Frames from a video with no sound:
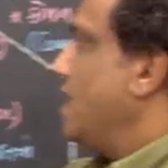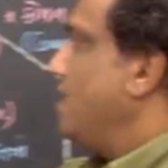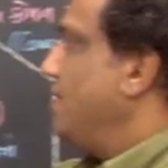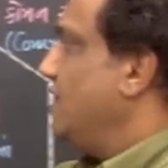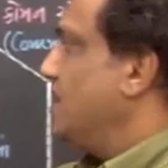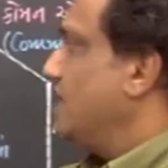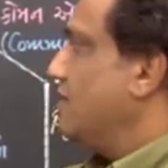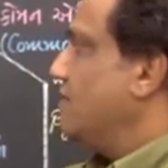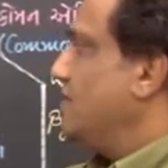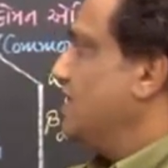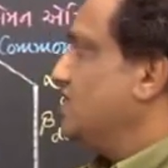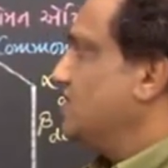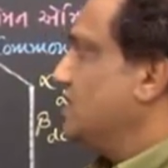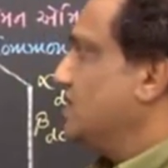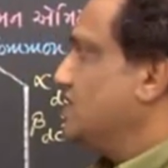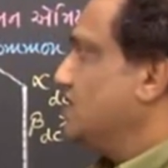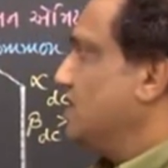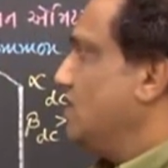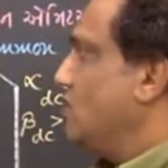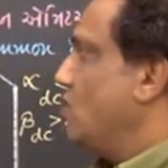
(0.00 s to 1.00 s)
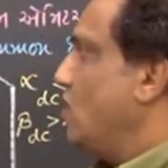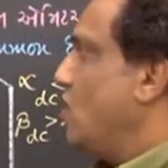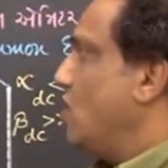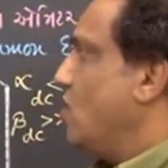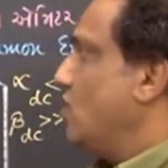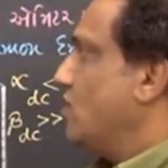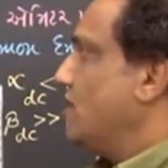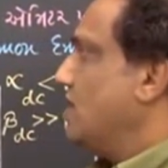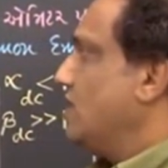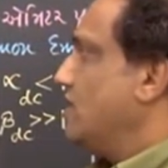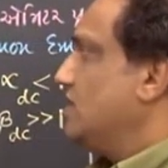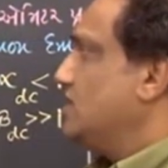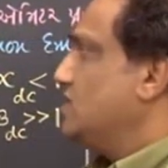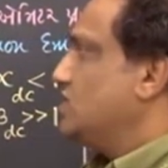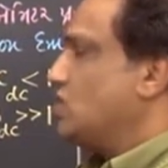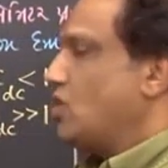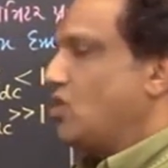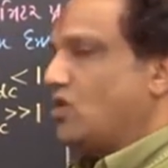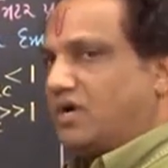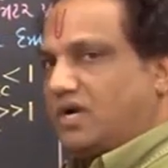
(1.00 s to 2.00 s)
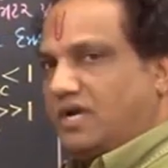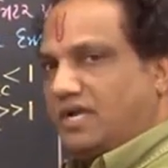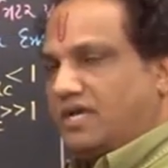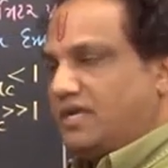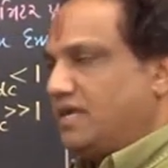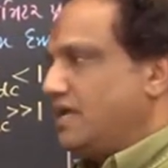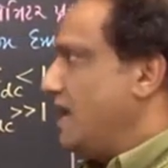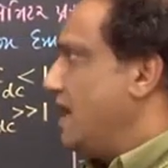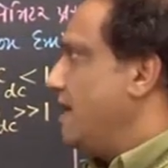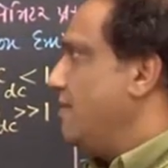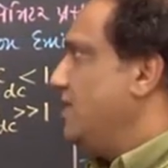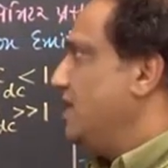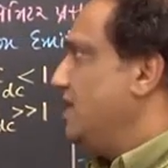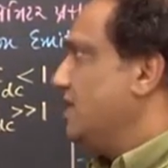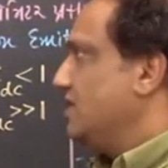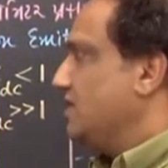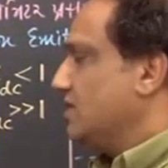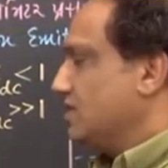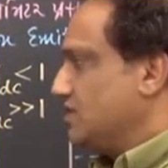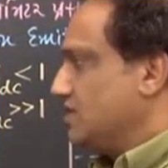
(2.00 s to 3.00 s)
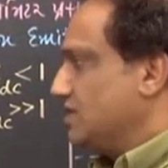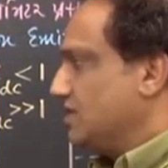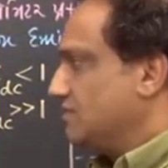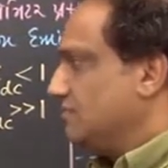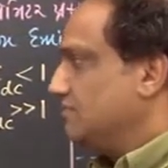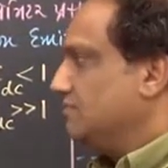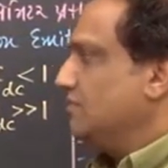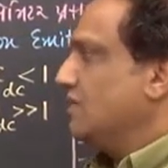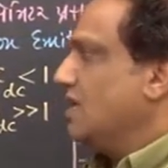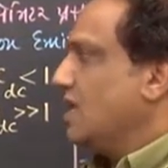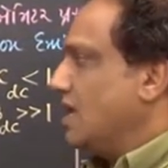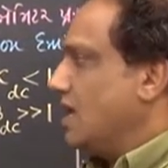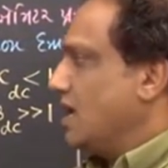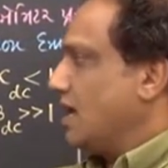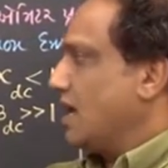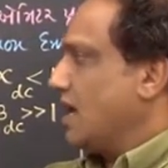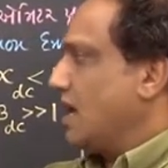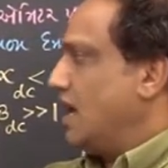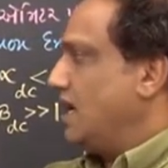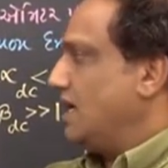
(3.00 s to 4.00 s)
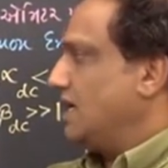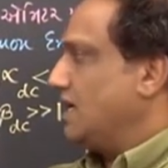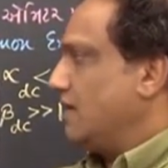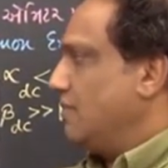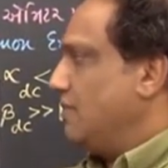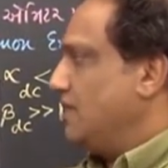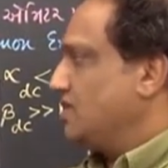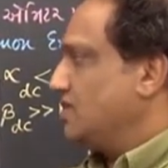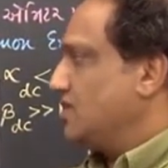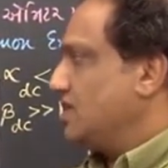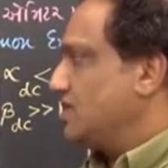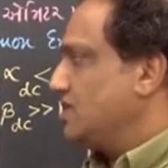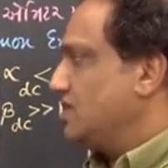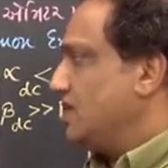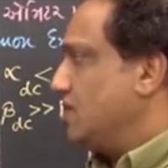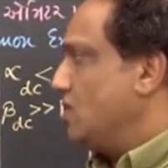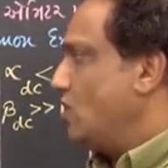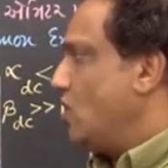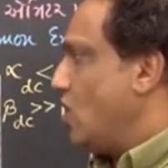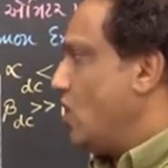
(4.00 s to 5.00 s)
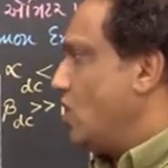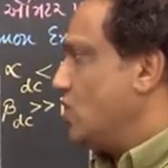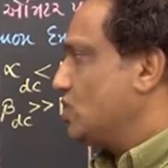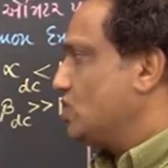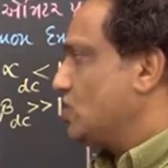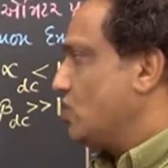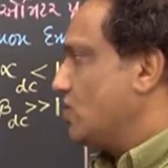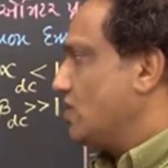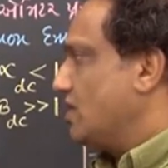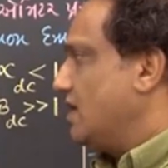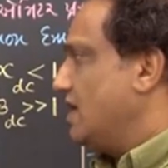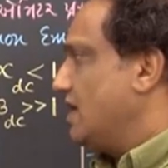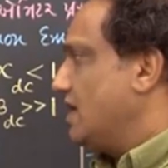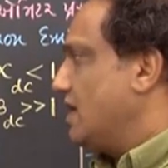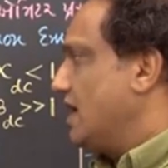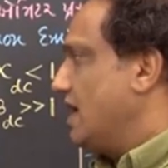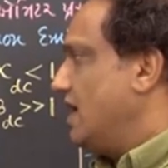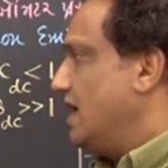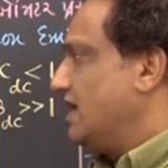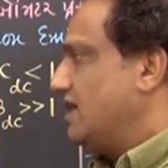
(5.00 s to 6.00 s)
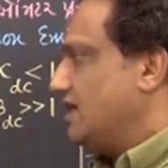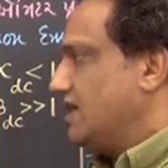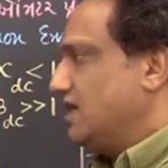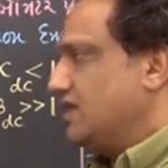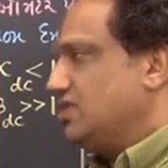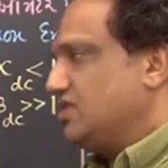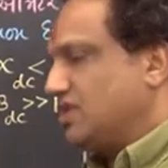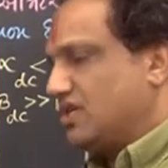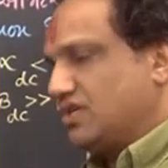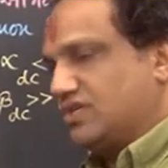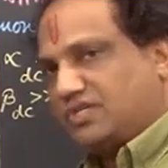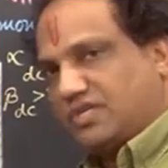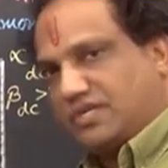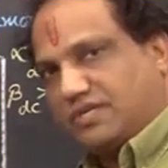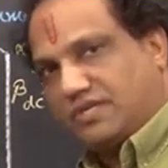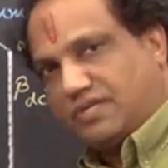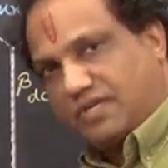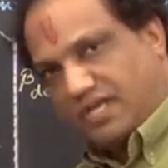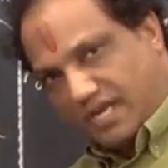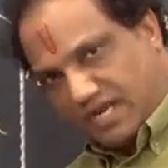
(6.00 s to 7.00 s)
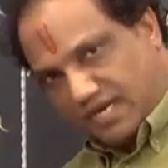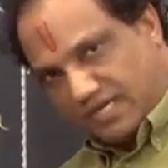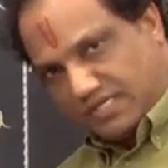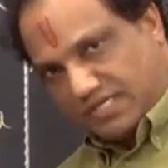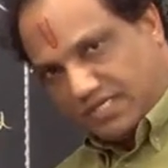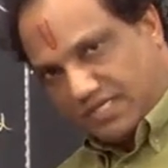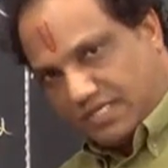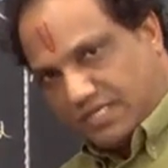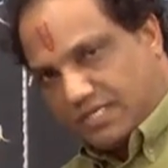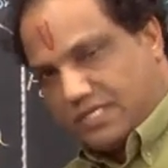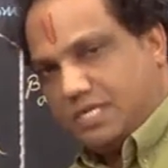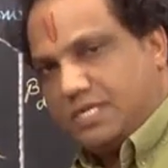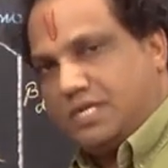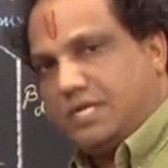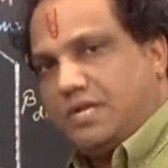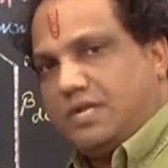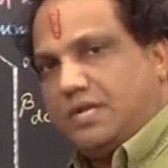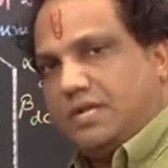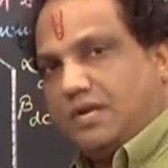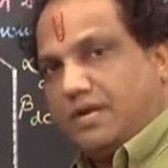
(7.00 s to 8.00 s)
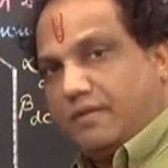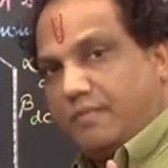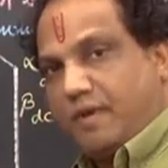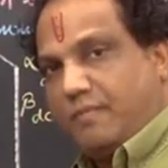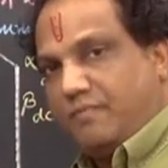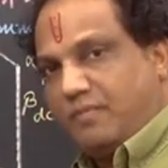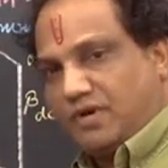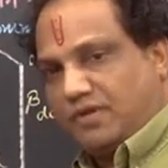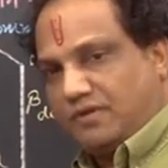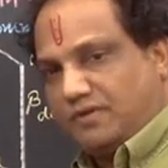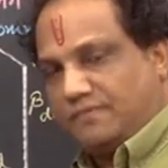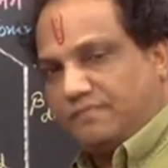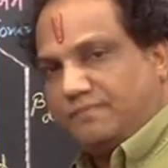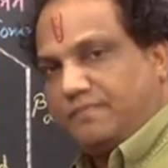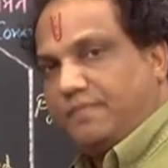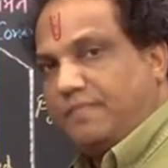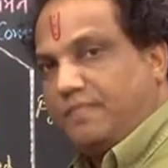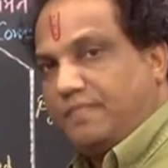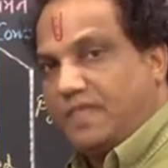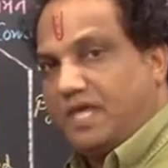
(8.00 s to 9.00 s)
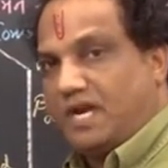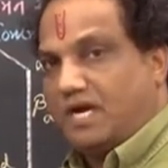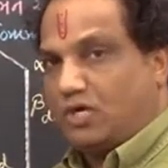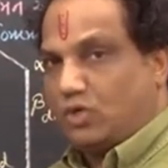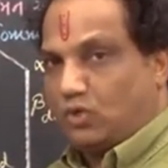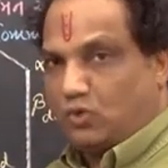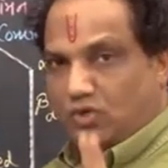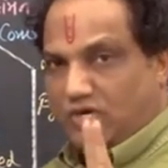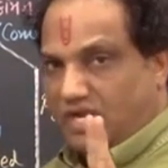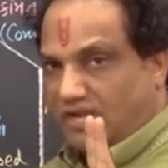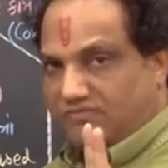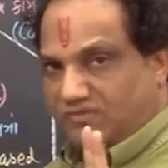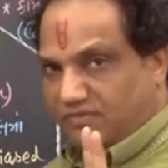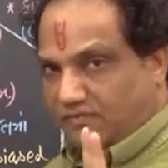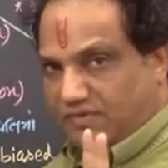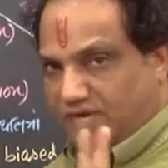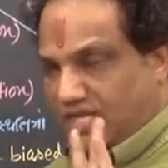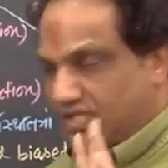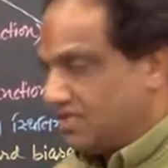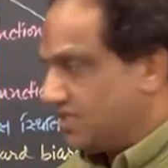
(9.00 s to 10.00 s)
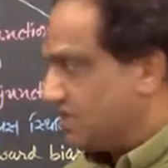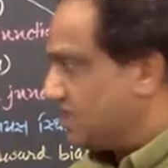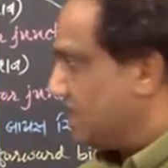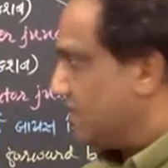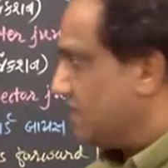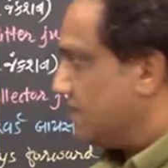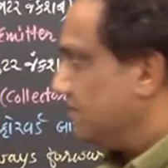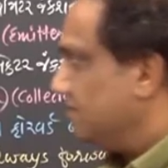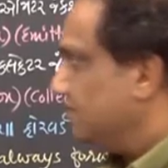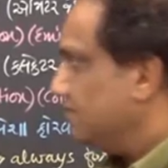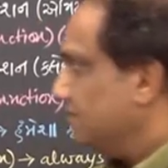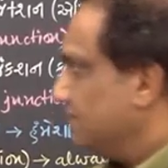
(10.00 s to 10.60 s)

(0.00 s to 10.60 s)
emitter base junction or shortly emitter junction. Collector base junction or shortly collector junction. Correct? Remember, there are two types of transistor,